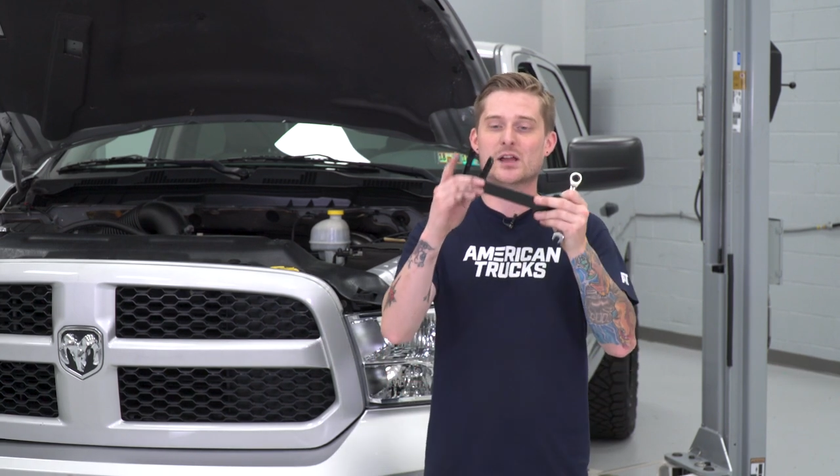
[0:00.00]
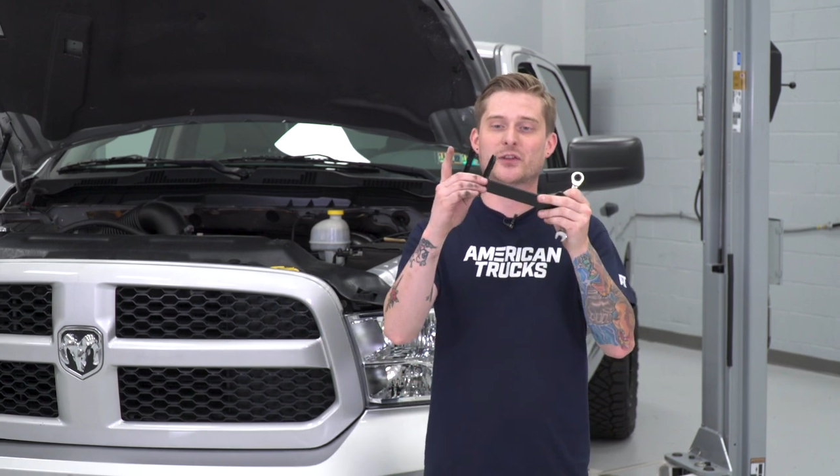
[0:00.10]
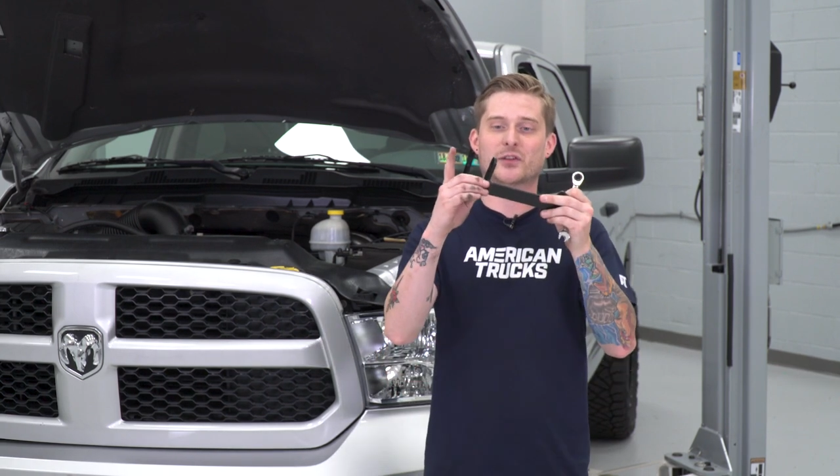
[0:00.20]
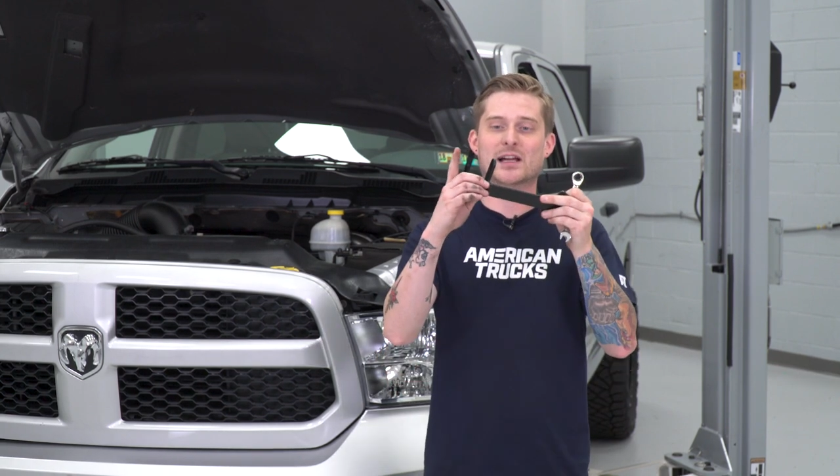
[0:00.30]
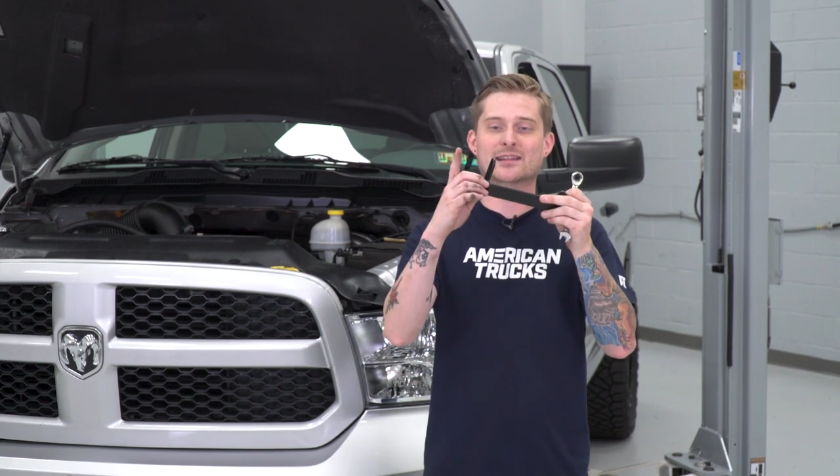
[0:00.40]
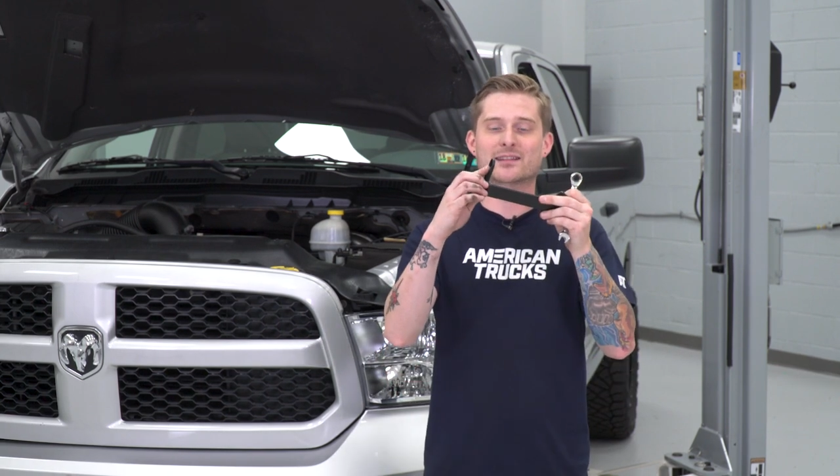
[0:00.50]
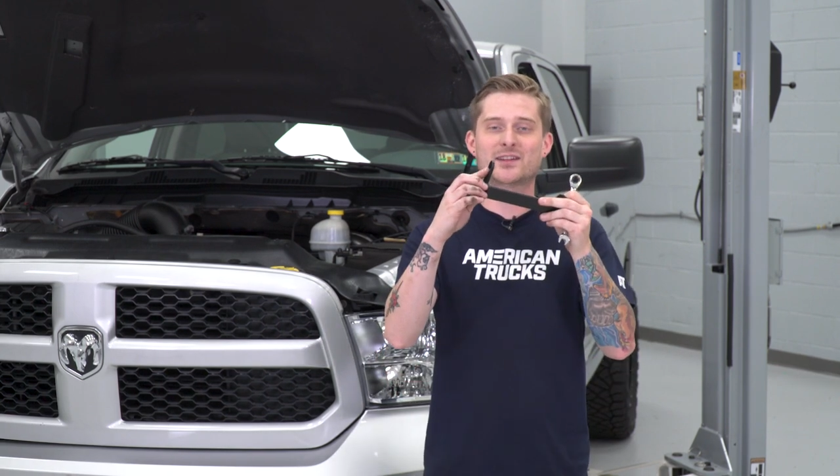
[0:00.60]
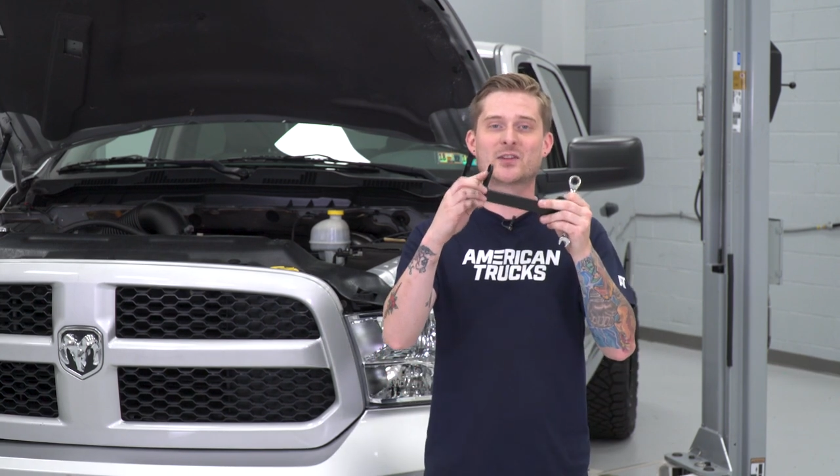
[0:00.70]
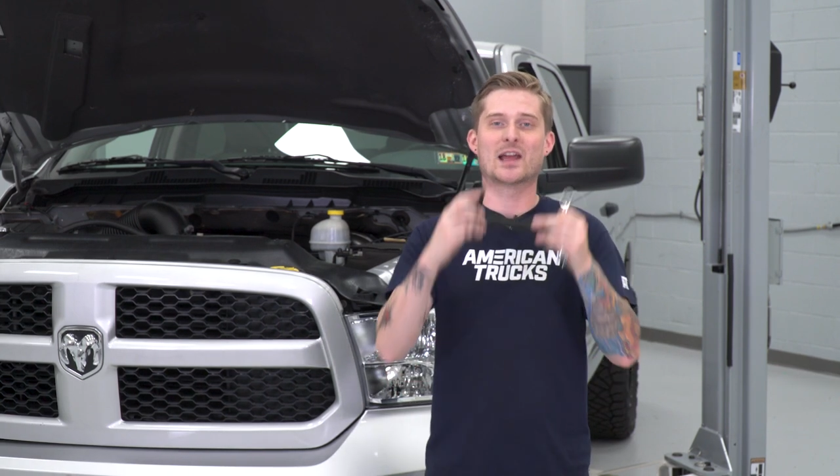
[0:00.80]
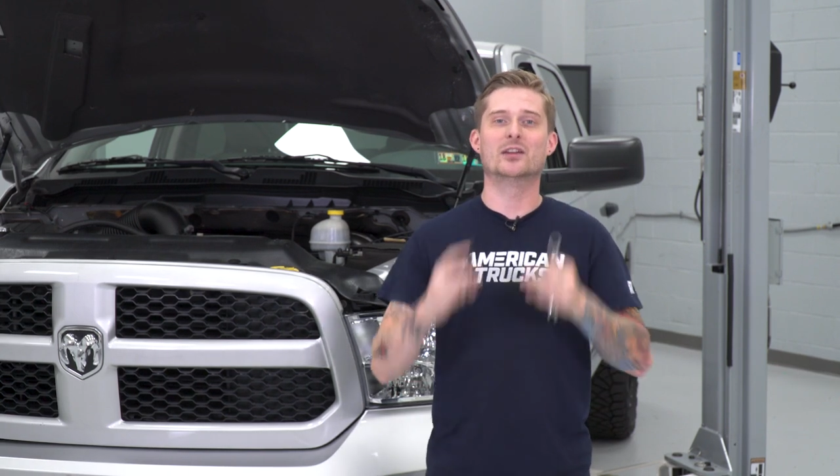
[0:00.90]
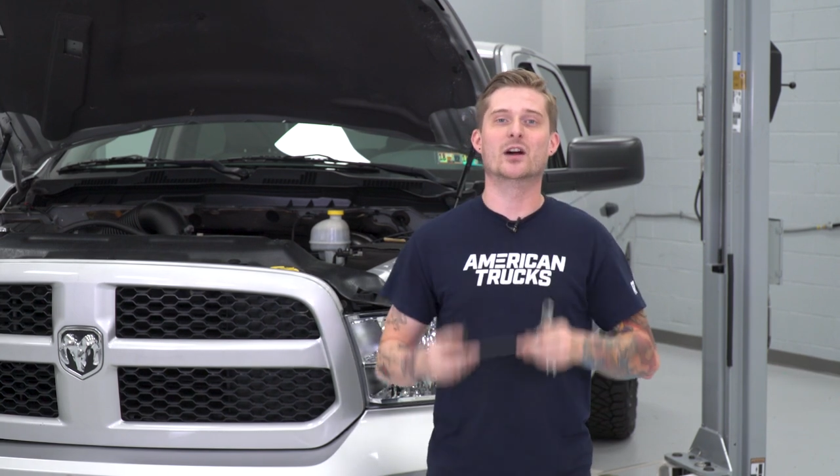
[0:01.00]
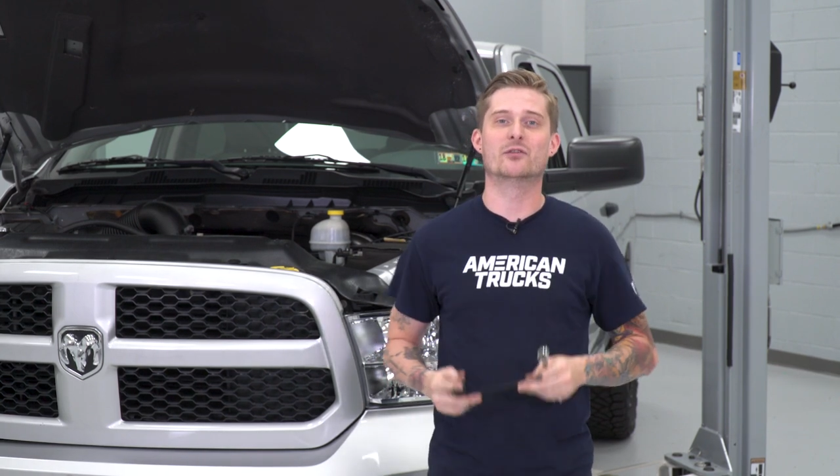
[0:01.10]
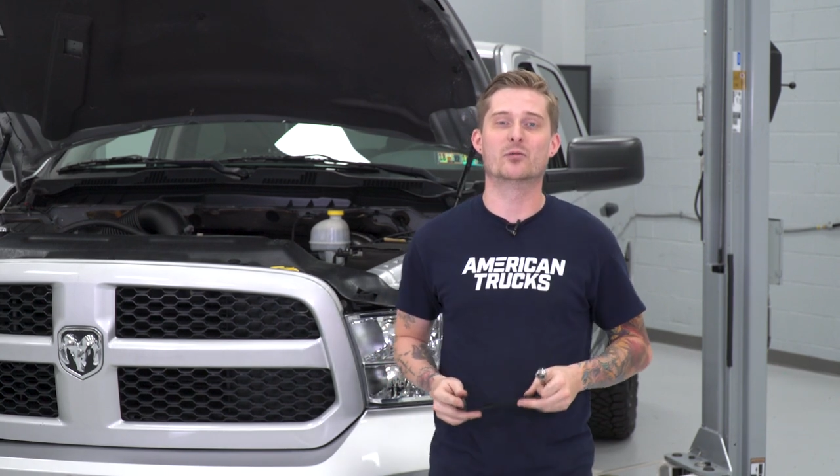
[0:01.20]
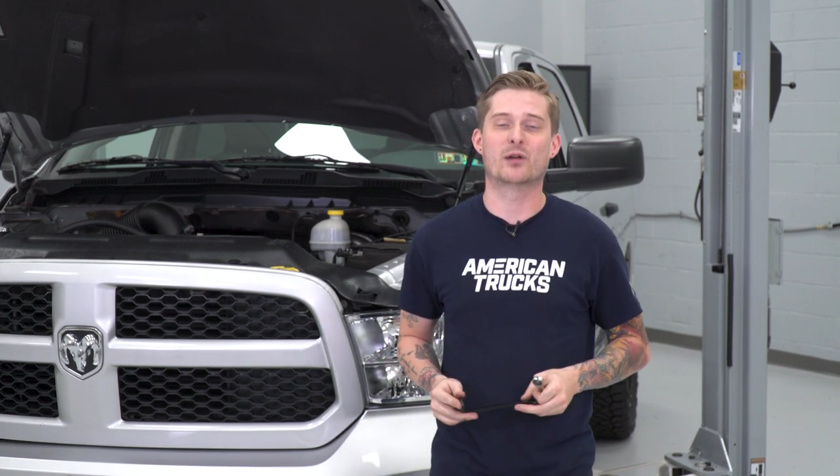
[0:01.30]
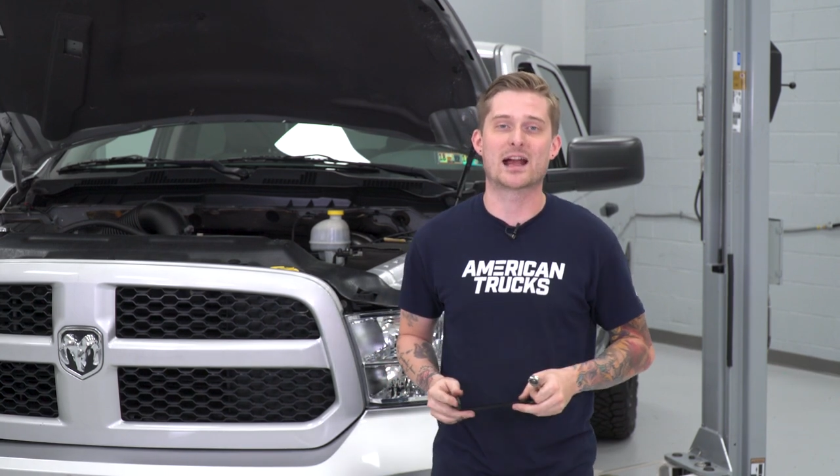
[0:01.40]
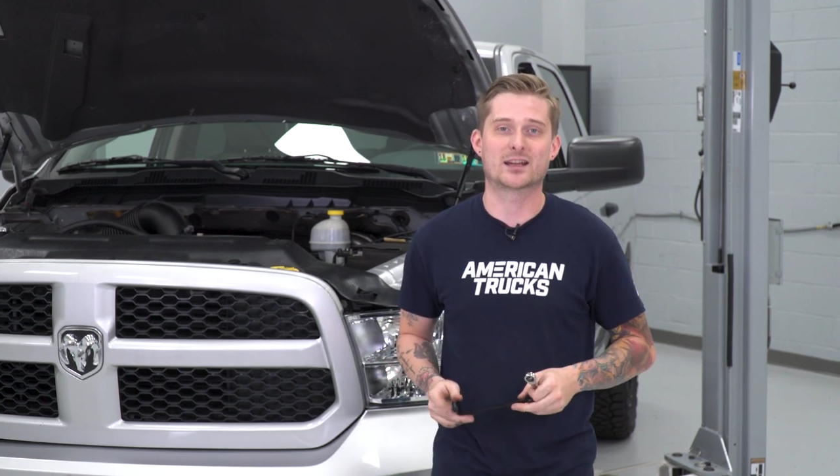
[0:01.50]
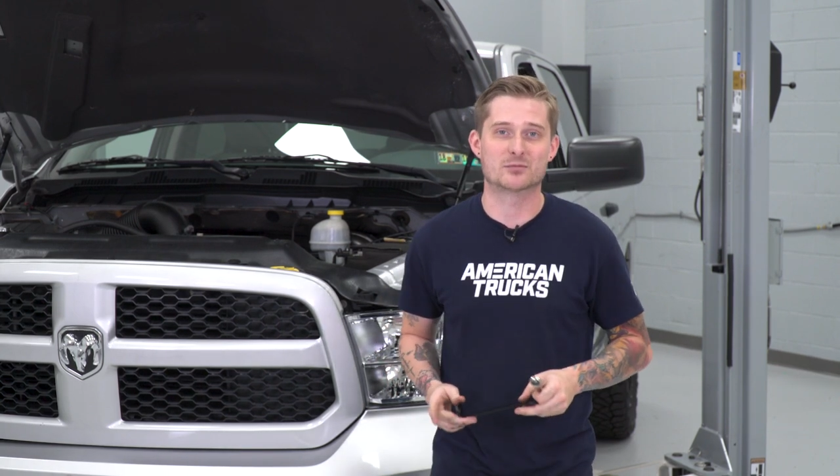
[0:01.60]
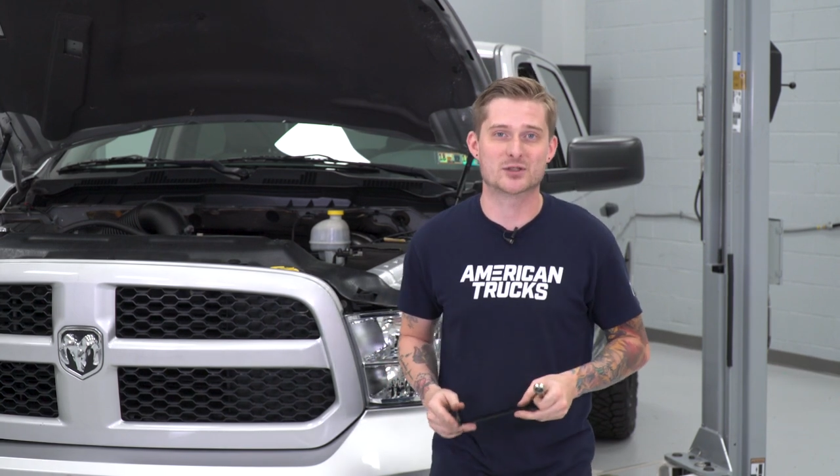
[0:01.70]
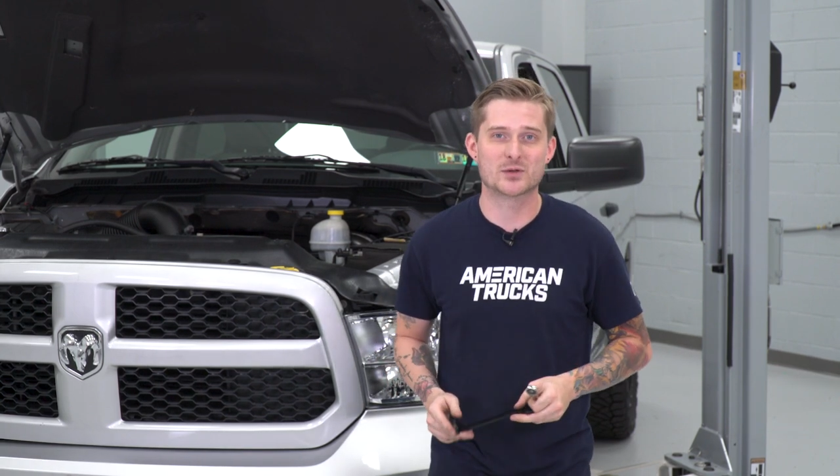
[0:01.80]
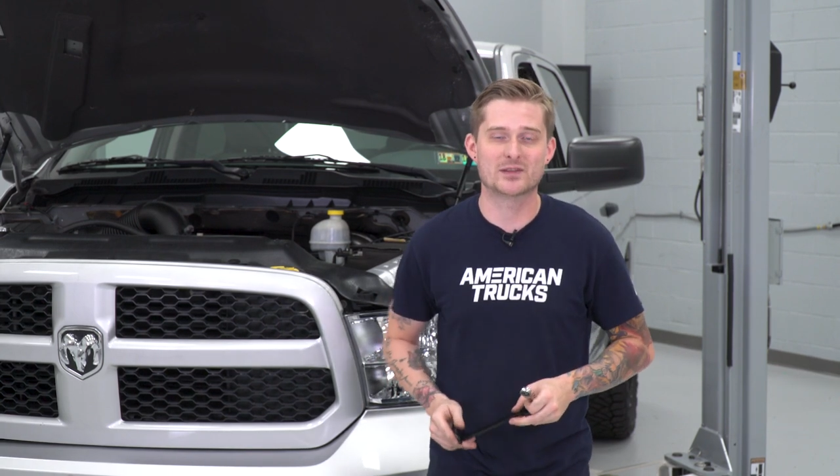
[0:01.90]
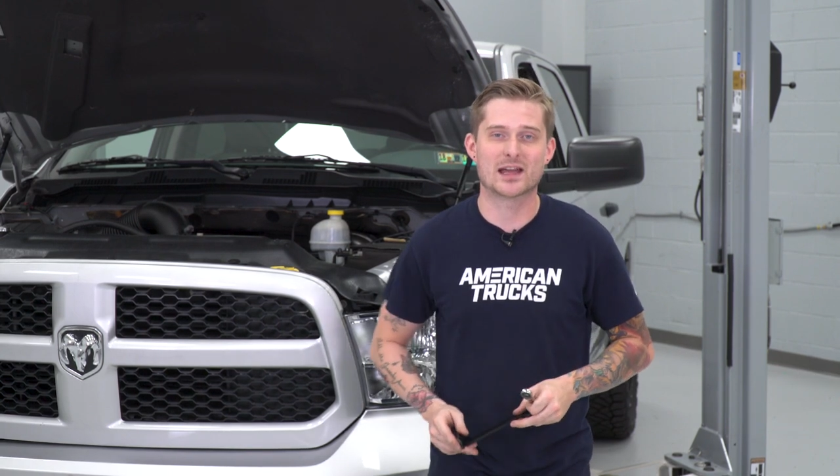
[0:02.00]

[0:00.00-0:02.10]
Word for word: slide this end of the bracket between the